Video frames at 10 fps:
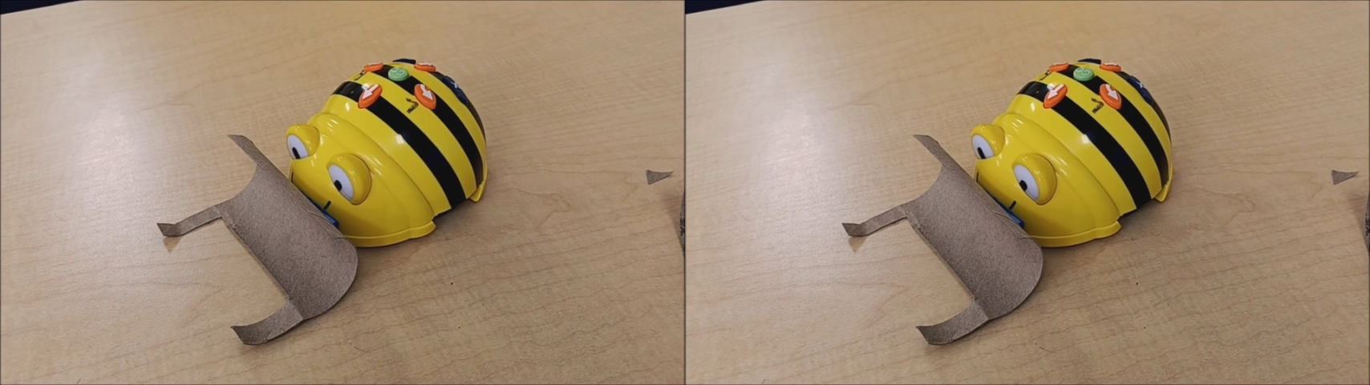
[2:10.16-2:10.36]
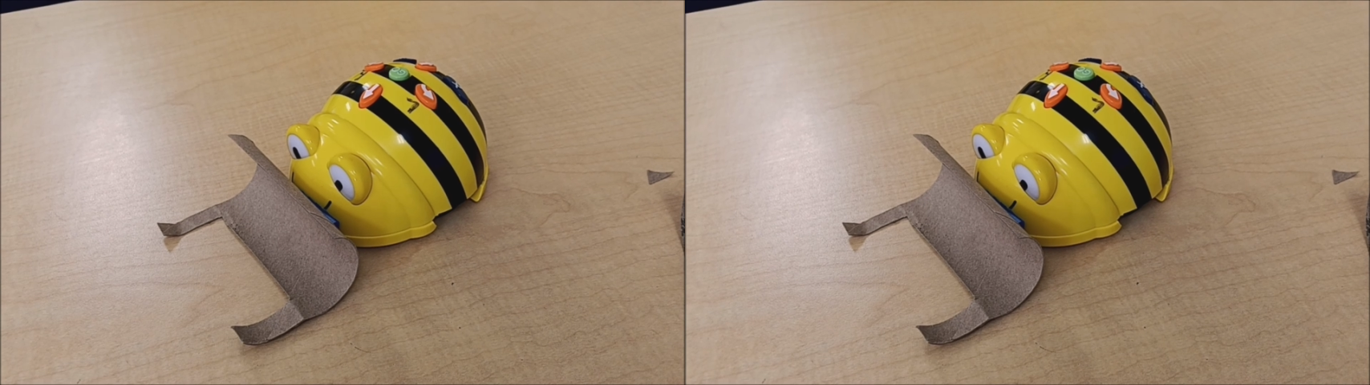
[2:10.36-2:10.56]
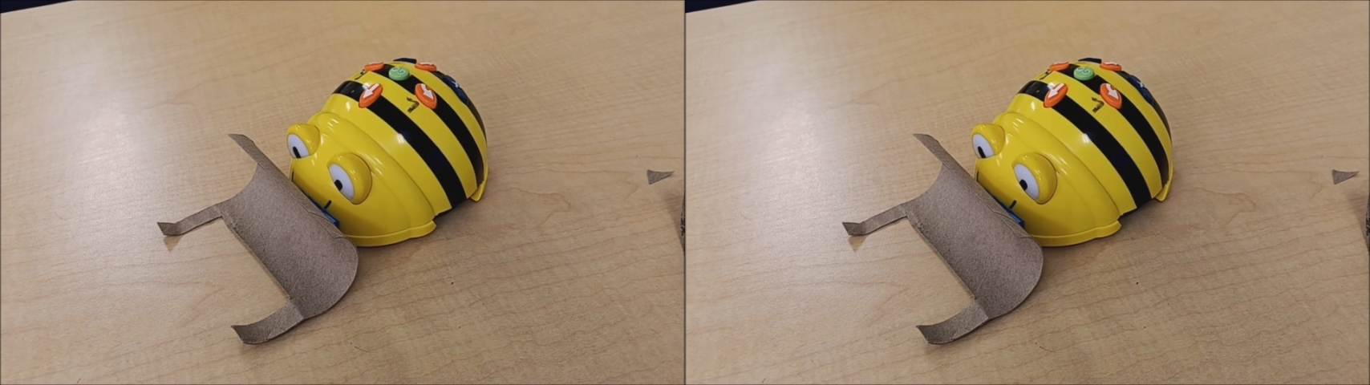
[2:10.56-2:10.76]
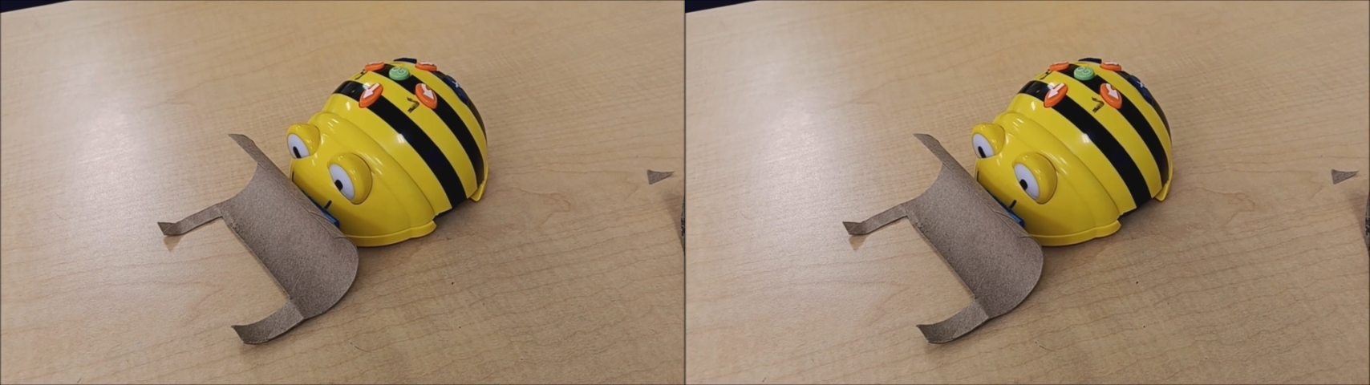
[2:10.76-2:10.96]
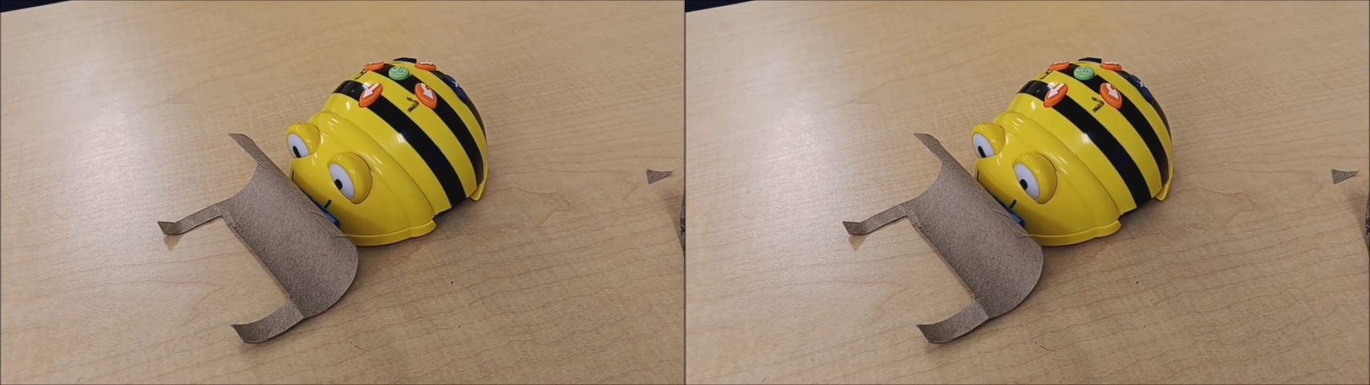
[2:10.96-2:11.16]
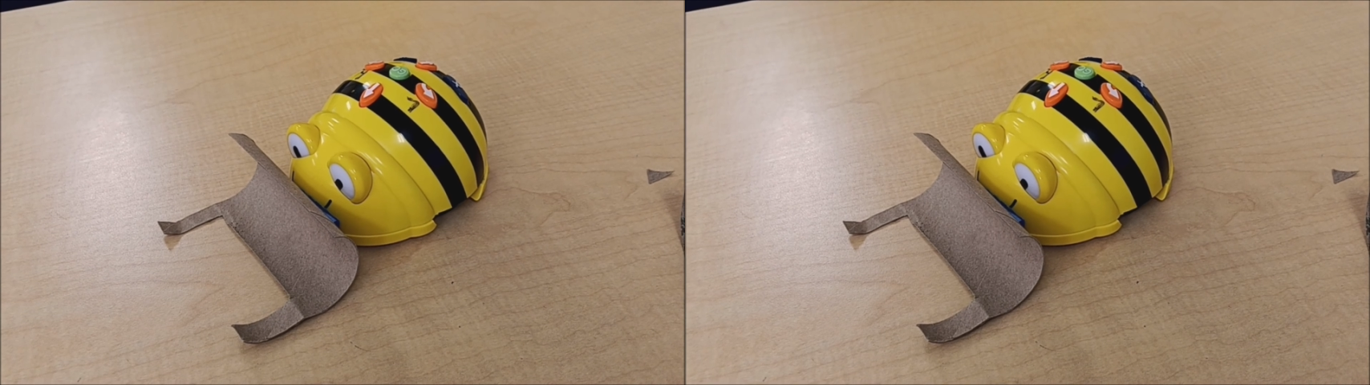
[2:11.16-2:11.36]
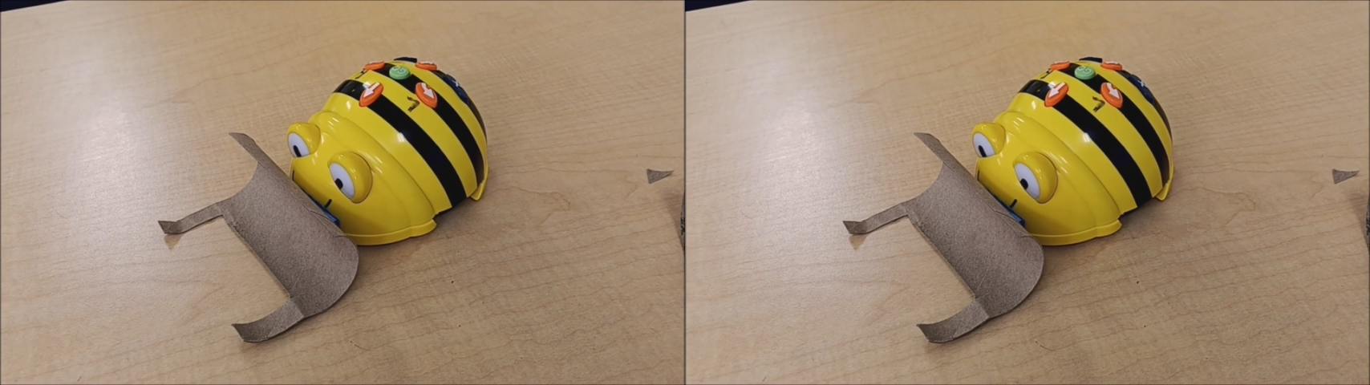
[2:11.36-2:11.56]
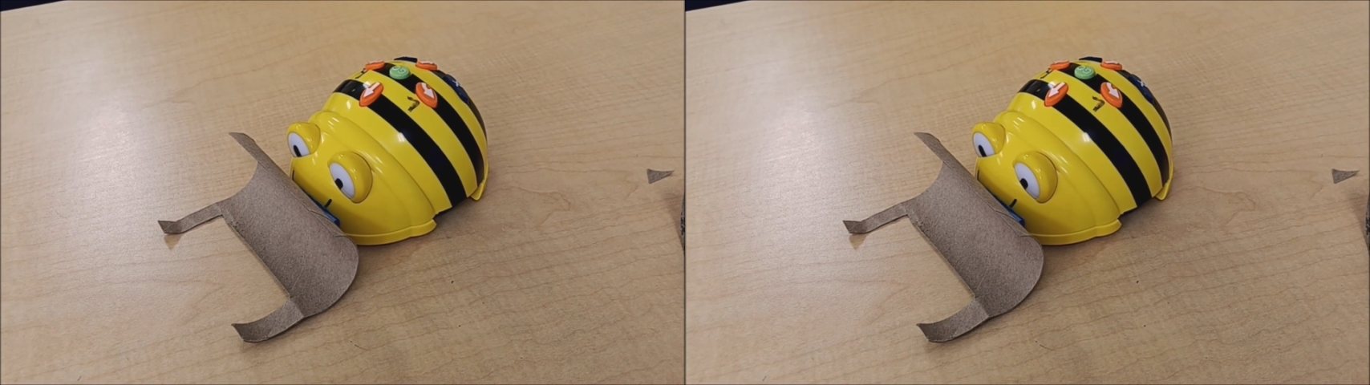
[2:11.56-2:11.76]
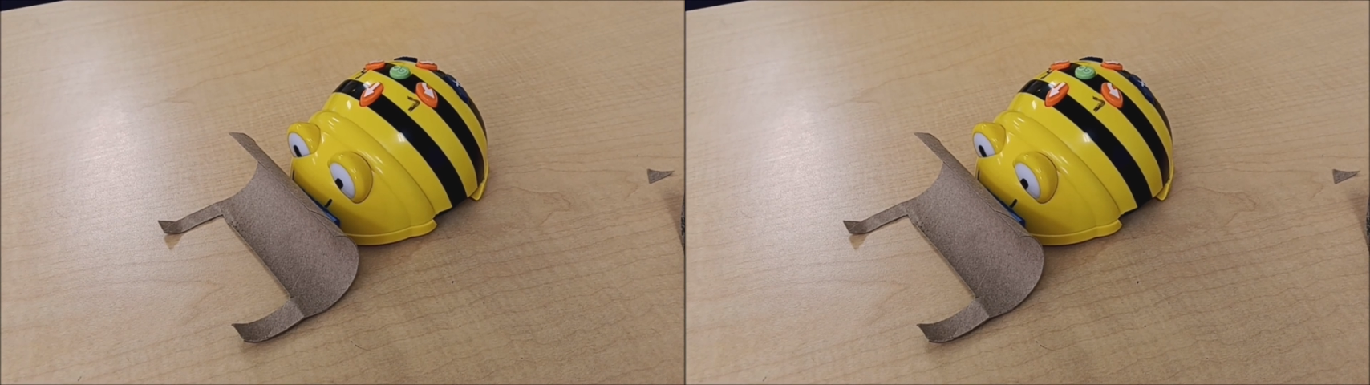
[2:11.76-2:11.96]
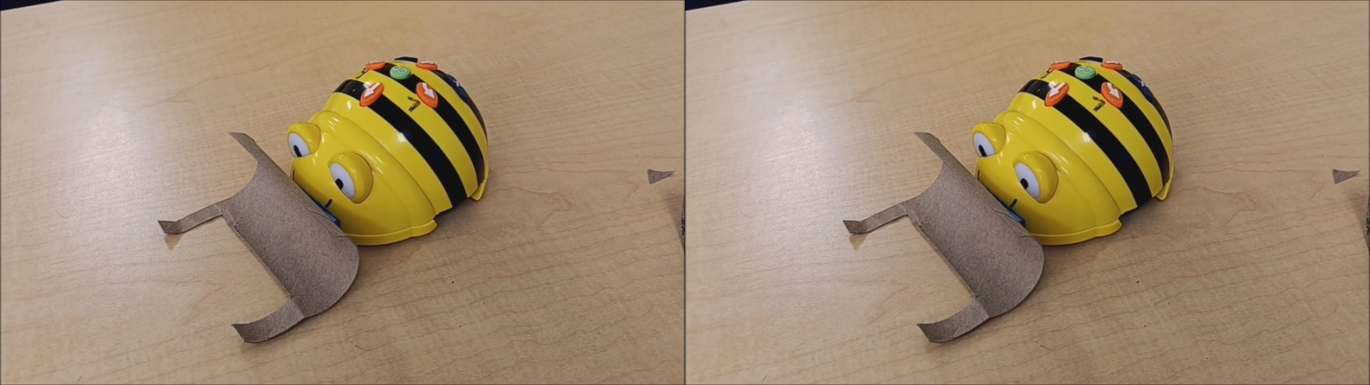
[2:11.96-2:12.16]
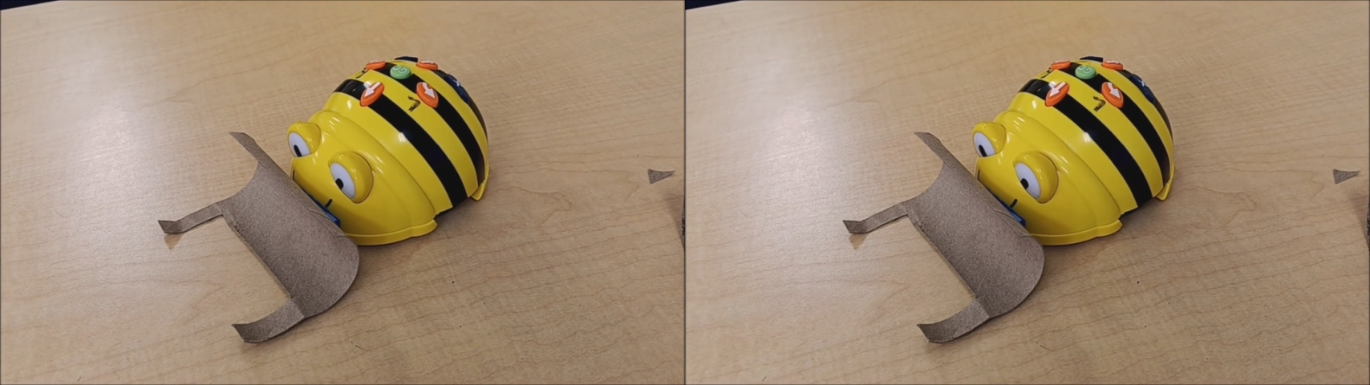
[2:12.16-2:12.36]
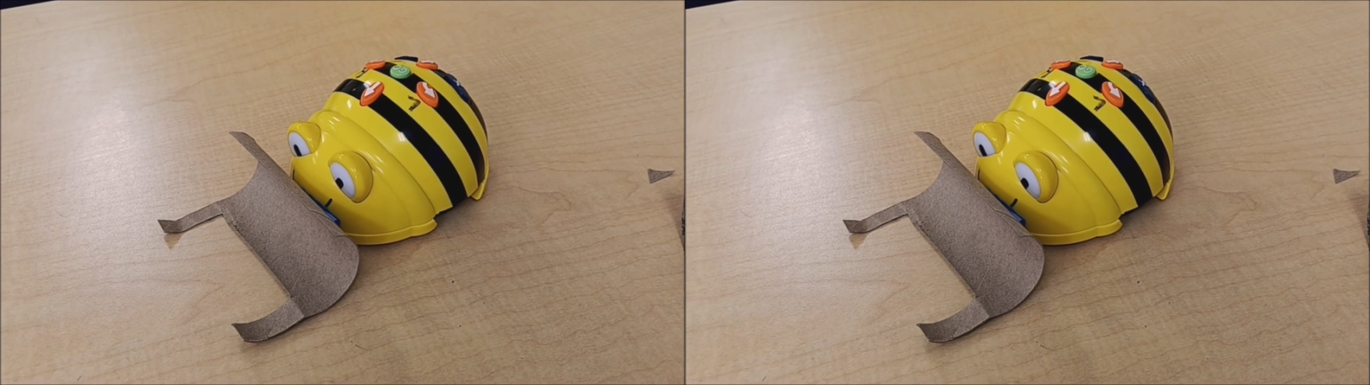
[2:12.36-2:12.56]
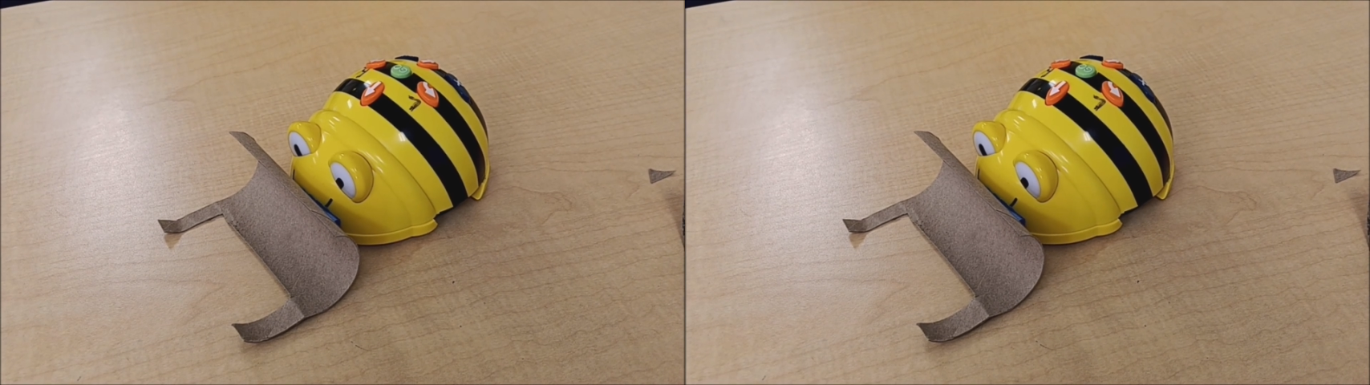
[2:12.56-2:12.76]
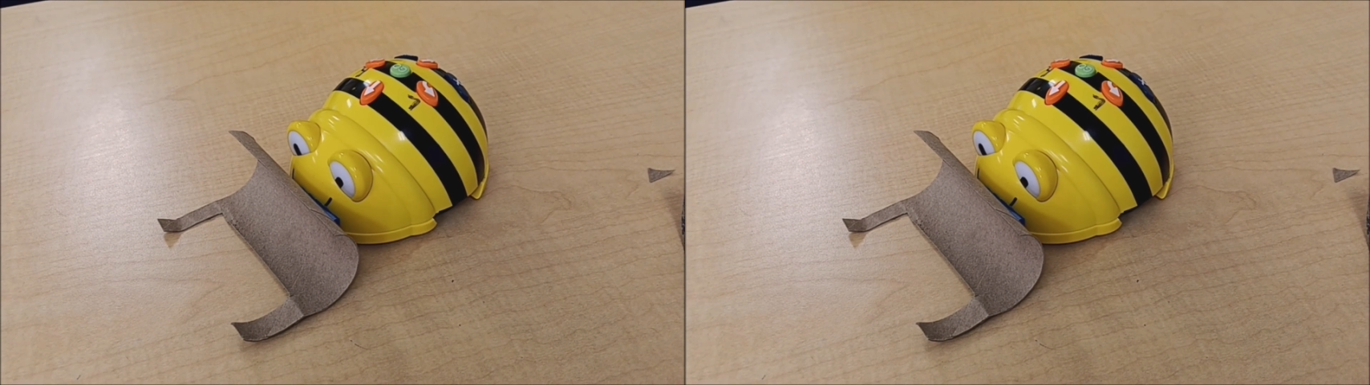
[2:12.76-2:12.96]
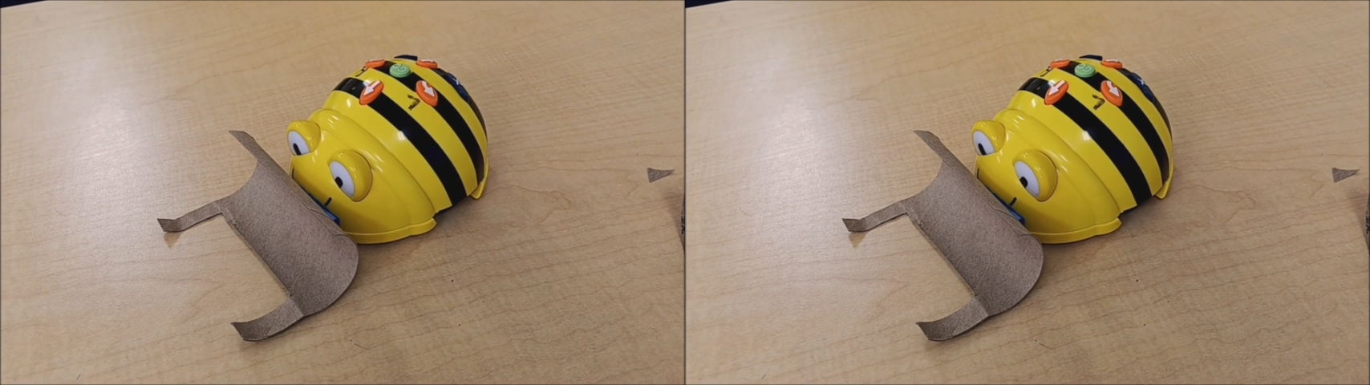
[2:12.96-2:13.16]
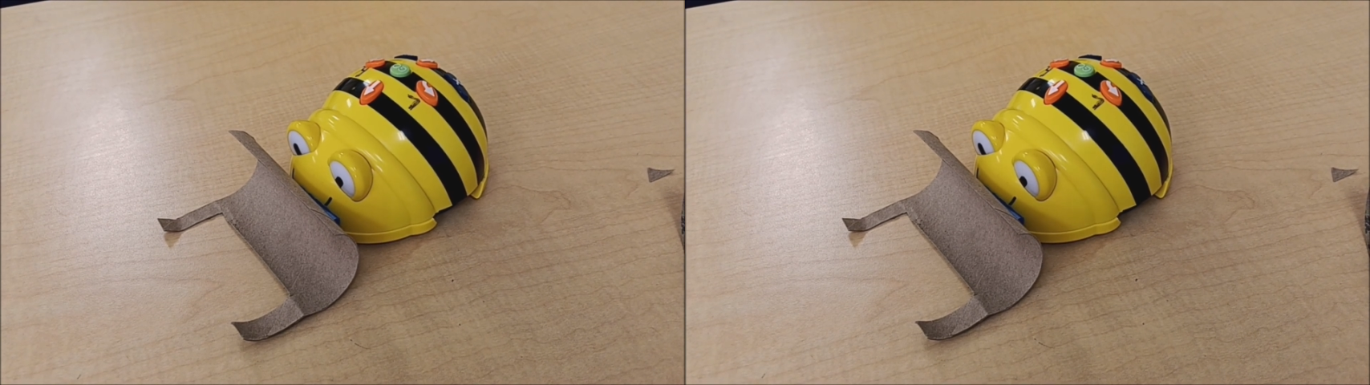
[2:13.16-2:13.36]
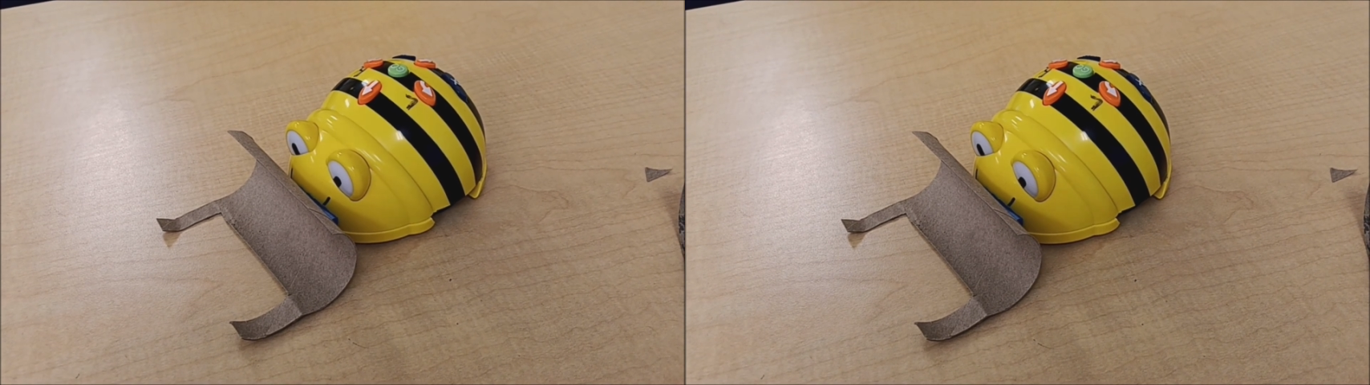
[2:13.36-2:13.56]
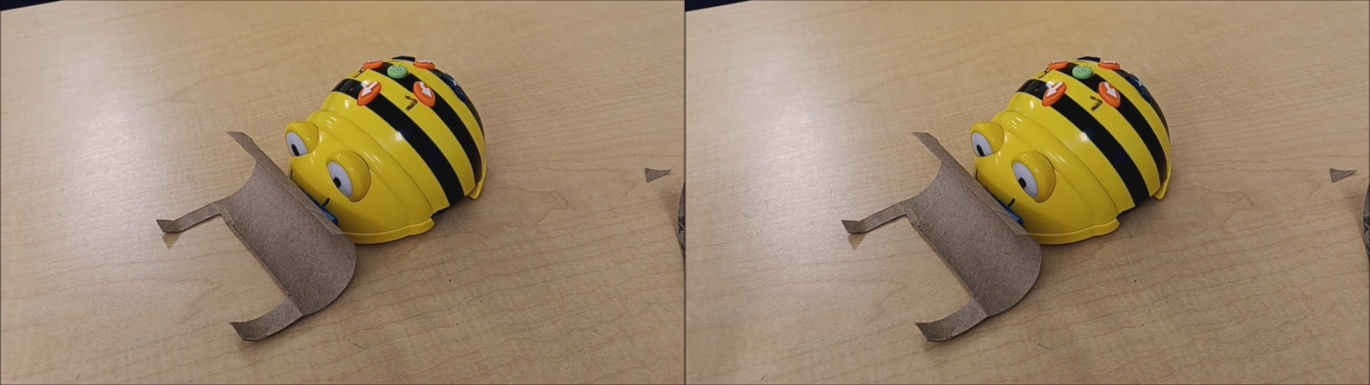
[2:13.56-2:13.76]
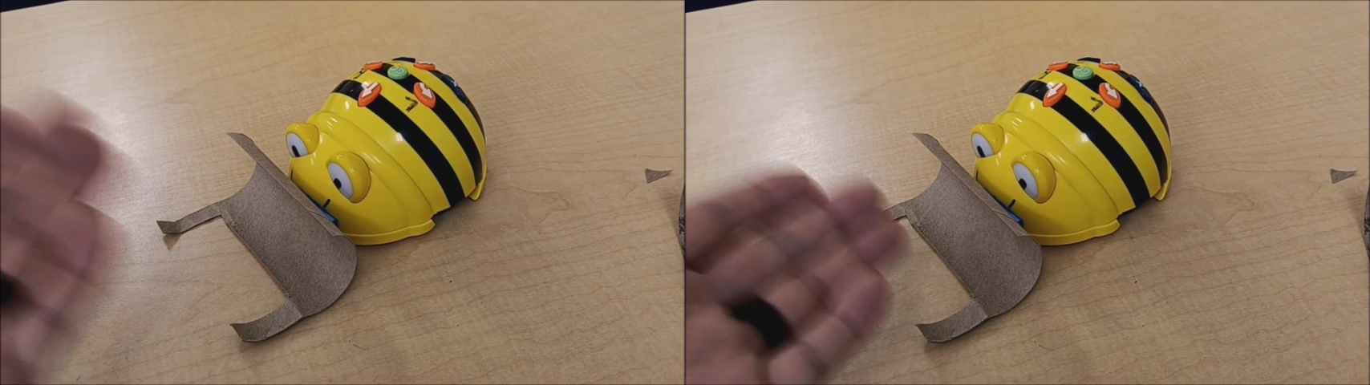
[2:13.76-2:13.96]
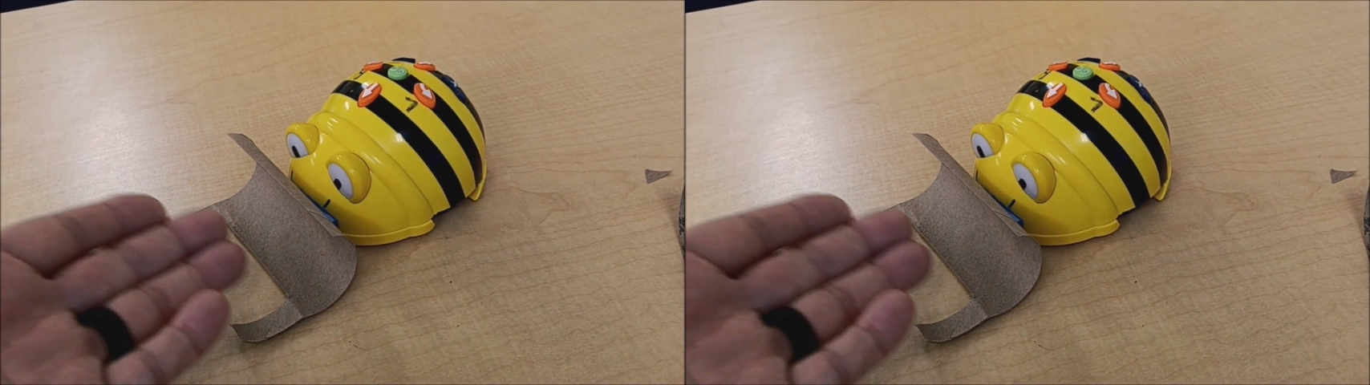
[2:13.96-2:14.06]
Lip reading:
No face is visible, so there are no lips to read.